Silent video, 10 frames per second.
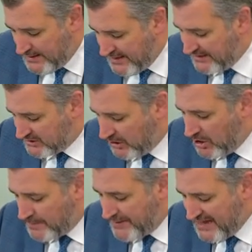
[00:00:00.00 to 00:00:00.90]
It is
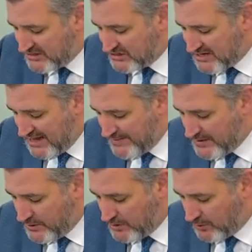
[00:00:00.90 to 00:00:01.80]
long past time
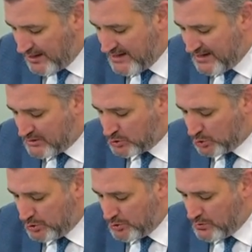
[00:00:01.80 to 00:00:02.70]
that we create a
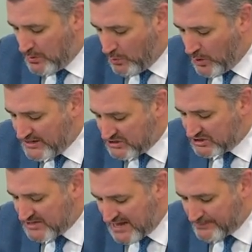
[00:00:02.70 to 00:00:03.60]
true one
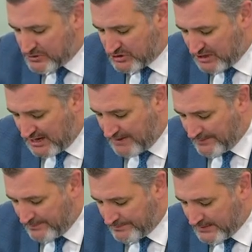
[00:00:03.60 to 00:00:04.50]
stop shop